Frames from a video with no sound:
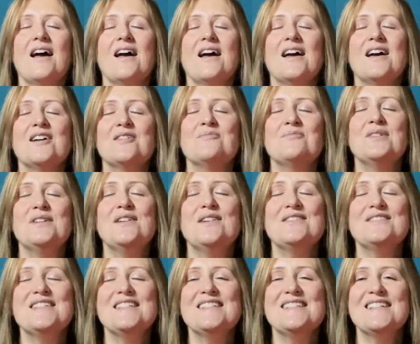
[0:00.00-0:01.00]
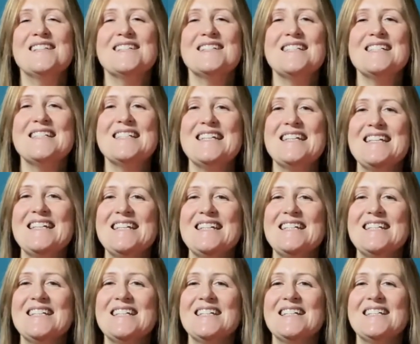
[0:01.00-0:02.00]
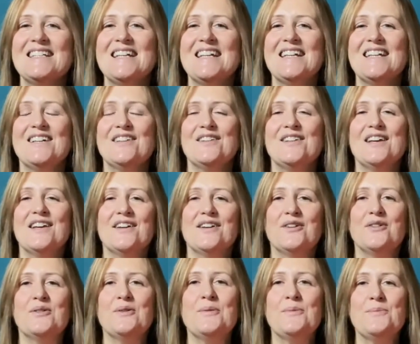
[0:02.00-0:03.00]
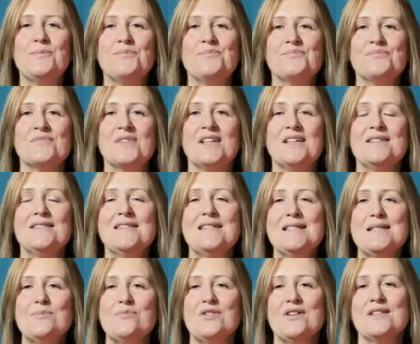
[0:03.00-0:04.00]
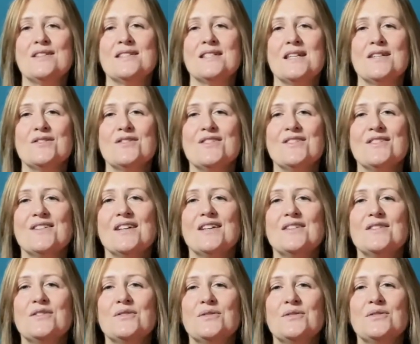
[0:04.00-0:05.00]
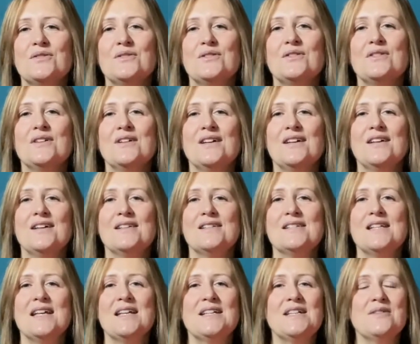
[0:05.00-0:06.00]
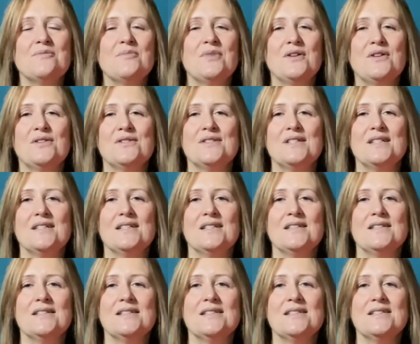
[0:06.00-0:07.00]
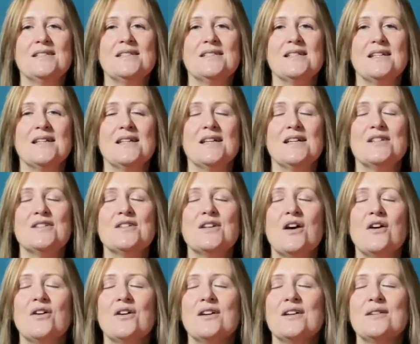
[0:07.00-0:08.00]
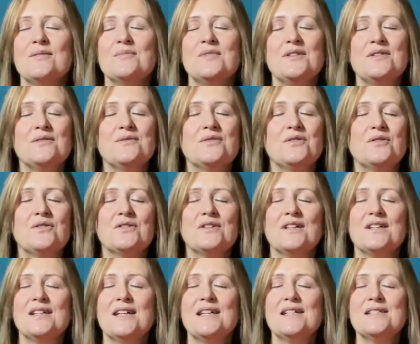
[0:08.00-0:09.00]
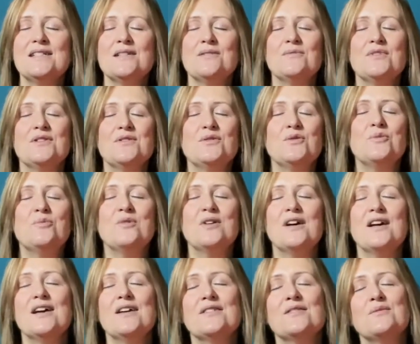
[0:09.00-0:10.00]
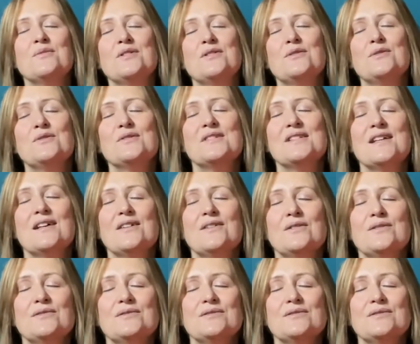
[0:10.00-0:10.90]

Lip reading: And planting that seed in here now, in this breath session that you're taking part in, this time that you've got connecting with your breath, with yourself.